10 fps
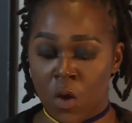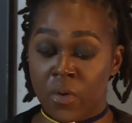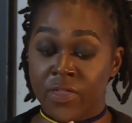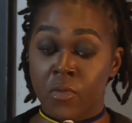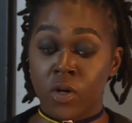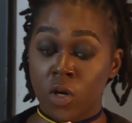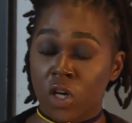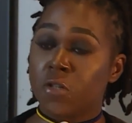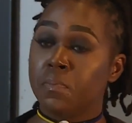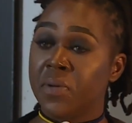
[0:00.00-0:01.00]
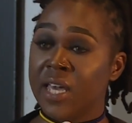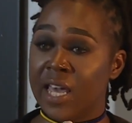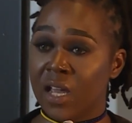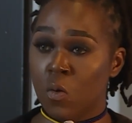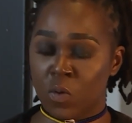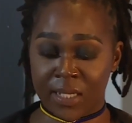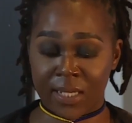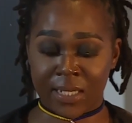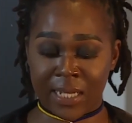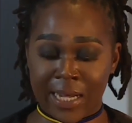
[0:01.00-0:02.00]
when they were not being what
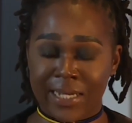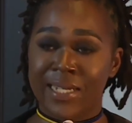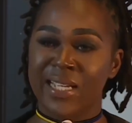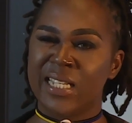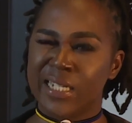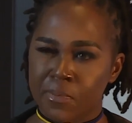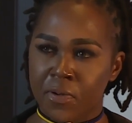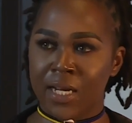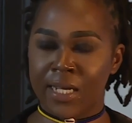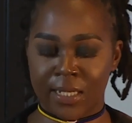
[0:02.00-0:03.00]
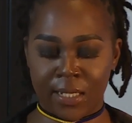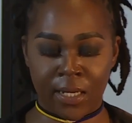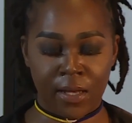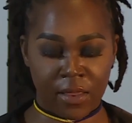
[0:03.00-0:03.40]
society stipulated